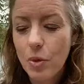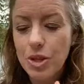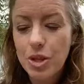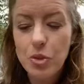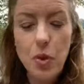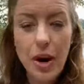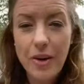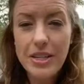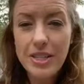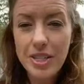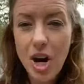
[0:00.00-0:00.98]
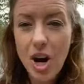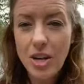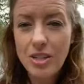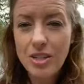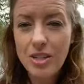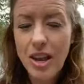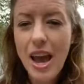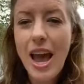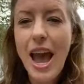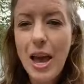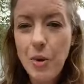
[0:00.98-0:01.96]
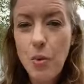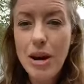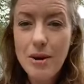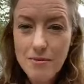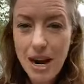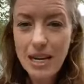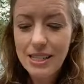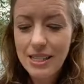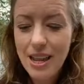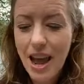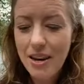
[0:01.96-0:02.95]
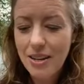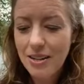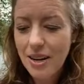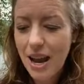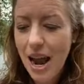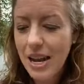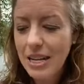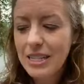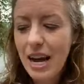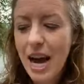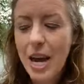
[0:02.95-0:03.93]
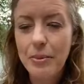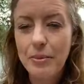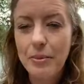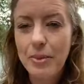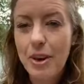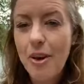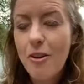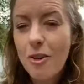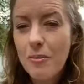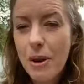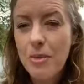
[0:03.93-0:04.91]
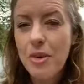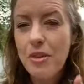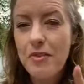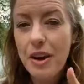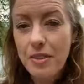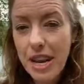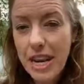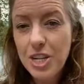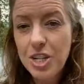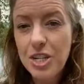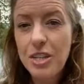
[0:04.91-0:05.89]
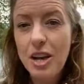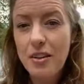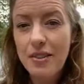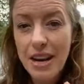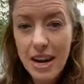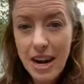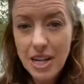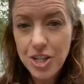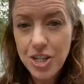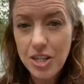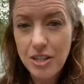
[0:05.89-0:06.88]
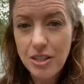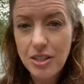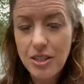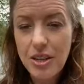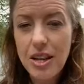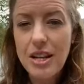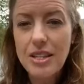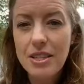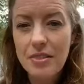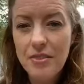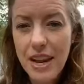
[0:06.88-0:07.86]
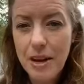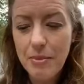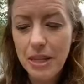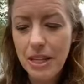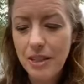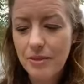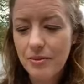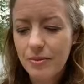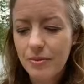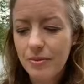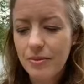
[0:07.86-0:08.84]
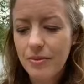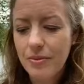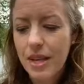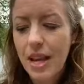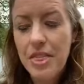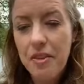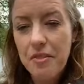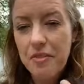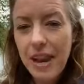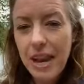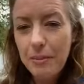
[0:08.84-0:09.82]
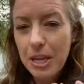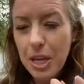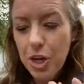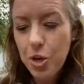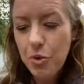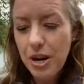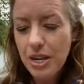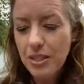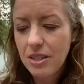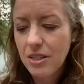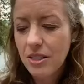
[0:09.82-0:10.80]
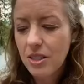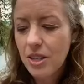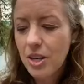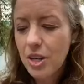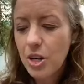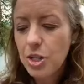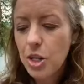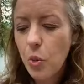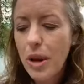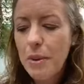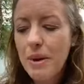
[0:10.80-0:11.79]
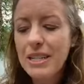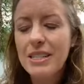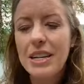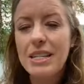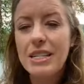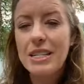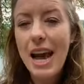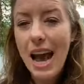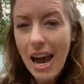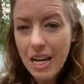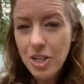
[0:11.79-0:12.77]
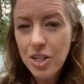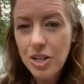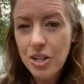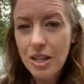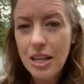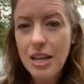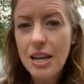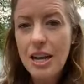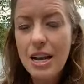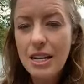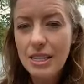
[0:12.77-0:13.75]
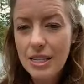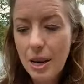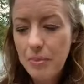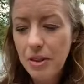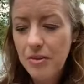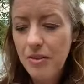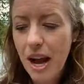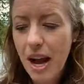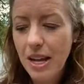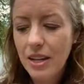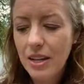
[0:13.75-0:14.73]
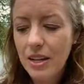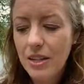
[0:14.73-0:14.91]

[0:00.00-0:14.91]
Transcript: which is where it starts, and one mindset at a time. Remember, the foundation of a nation is the family, the family unit. So we must intentionally exemplify